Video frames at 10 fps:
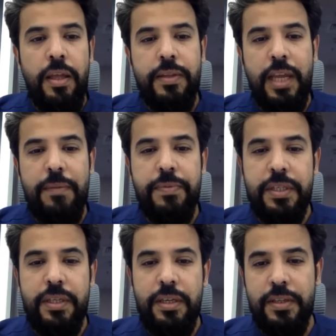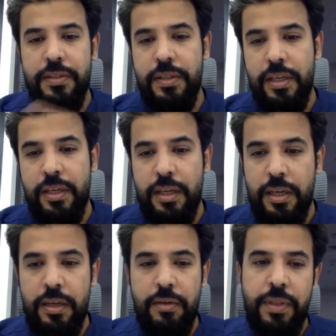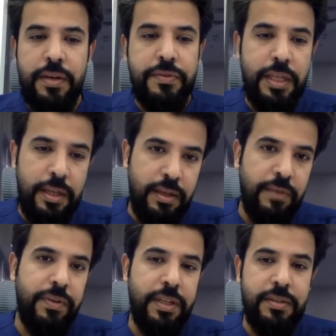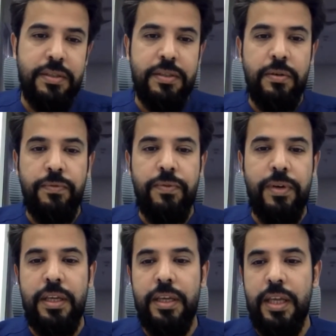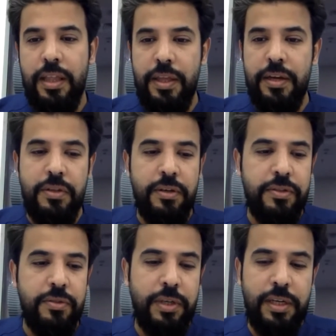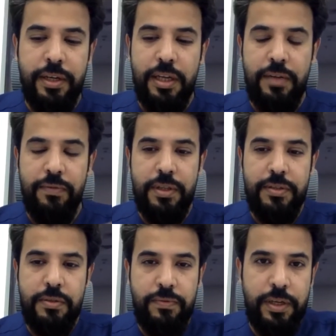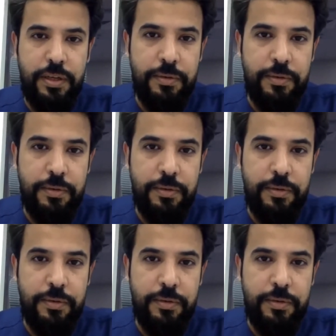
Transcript: Type C is there is evidence of leak, and there is also clinical evidence of leak.